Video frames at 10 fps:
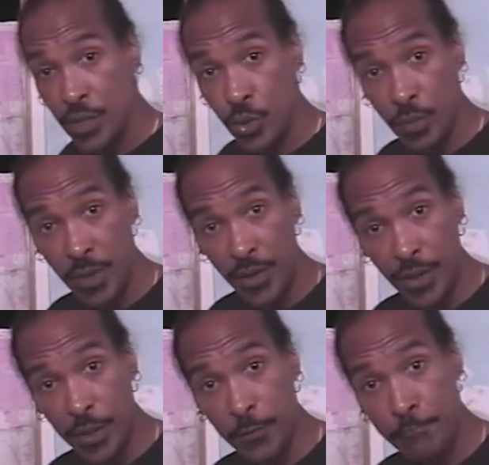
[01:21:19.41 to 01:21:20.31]
to
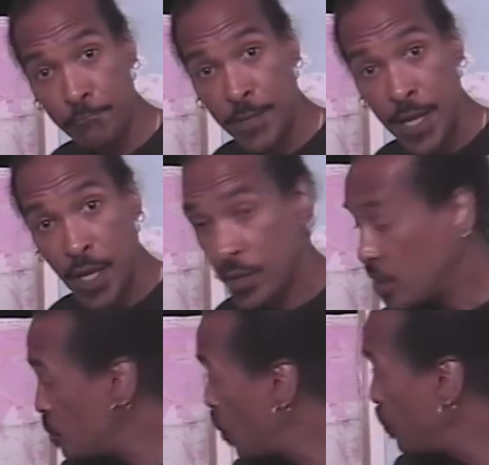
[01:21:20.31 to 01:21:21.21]
America.
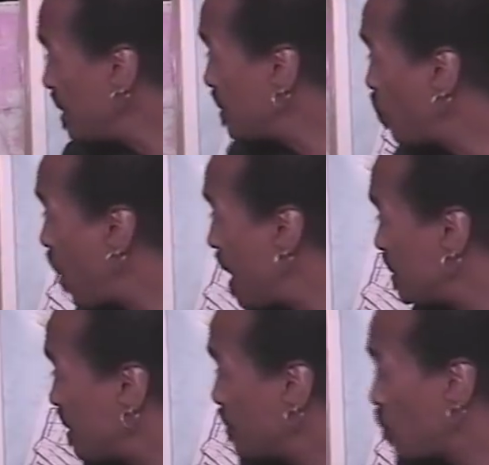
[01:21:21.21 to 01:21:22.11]
There's no reason why
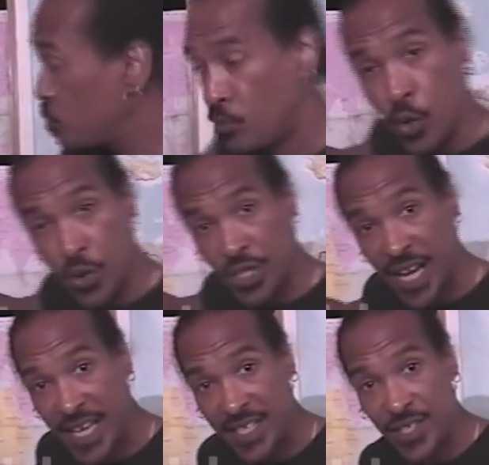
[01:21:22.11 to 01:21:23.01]
some of those Moorish
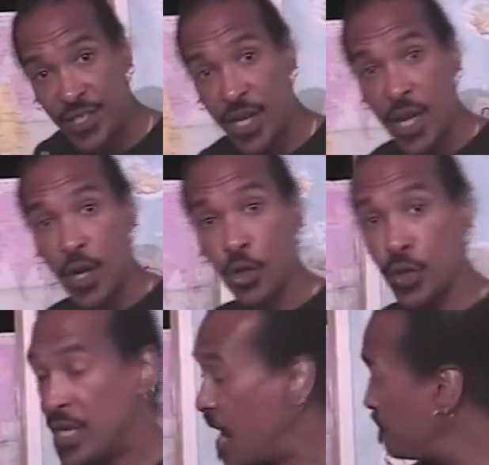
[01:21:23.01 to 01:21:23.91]
heads
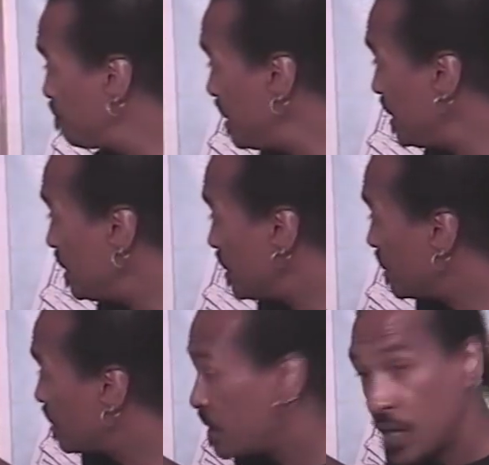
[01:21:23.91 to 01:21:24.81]
could not be,
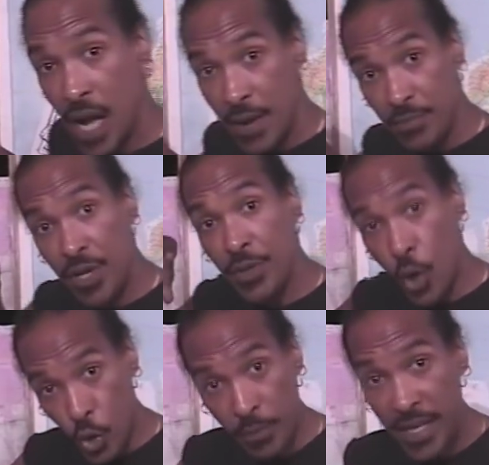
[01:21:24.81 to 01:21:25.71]
I, I'm sorry, the
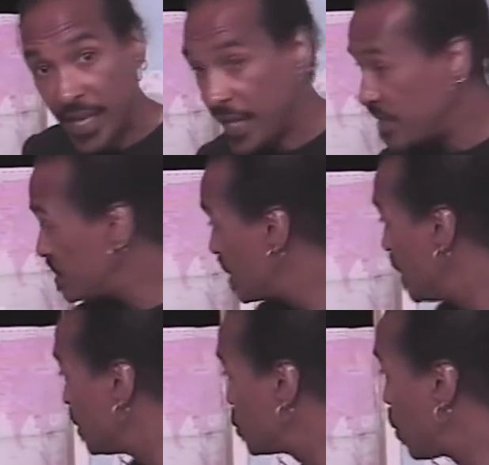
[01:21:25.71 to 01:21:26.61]
Olmec heads.
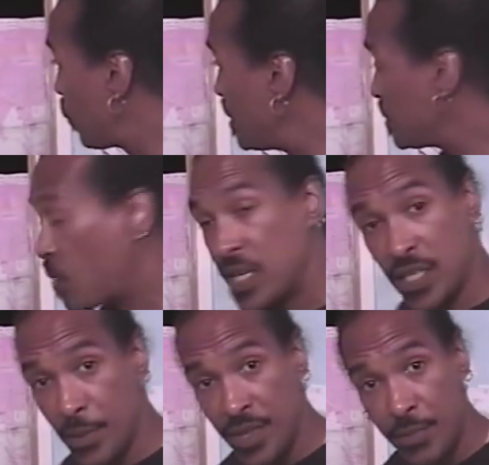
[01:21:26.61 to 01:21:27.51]
There's no reason why
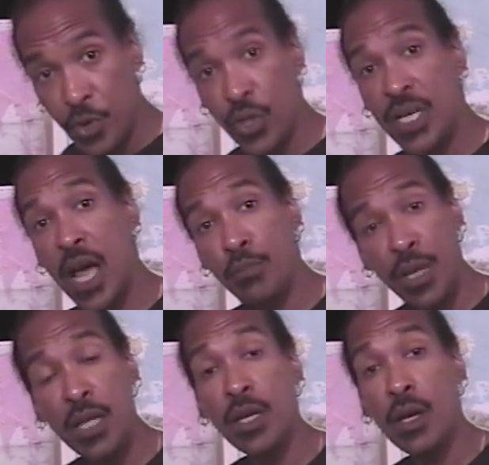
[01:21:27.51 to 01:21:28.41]
some of them could not
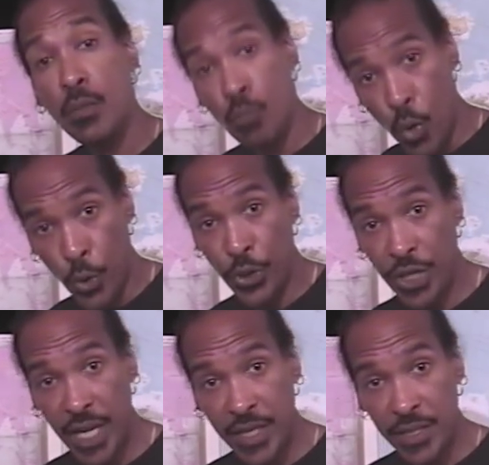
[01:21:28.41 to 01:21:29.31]
be Moorish
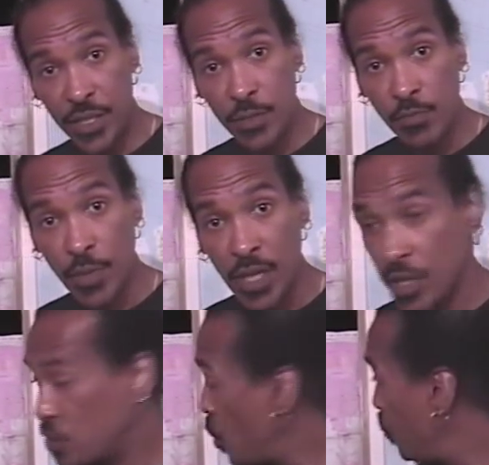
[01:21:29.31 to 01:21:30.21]
heads.
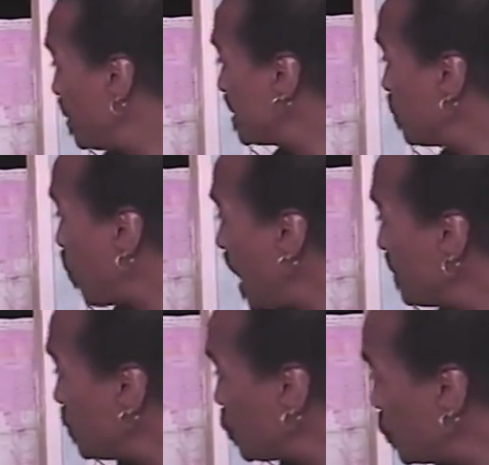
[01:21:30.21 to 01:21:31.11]
There's no reason why
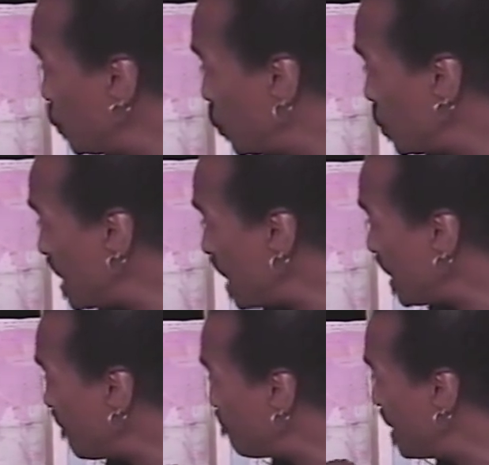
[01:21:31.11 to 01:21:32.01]
there should, could not
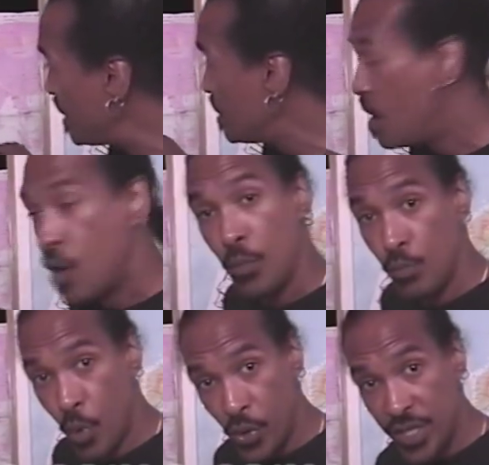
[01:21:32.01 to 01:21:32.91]
have been
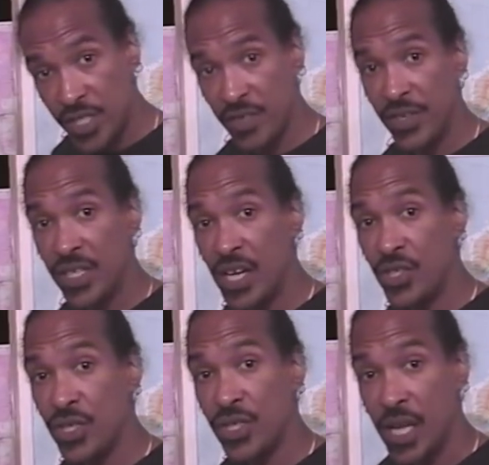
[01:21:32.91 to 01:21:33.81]
Moorish
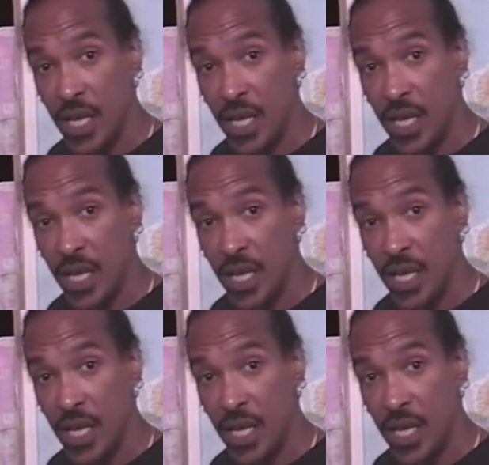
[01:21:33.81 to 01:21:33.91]
civilizations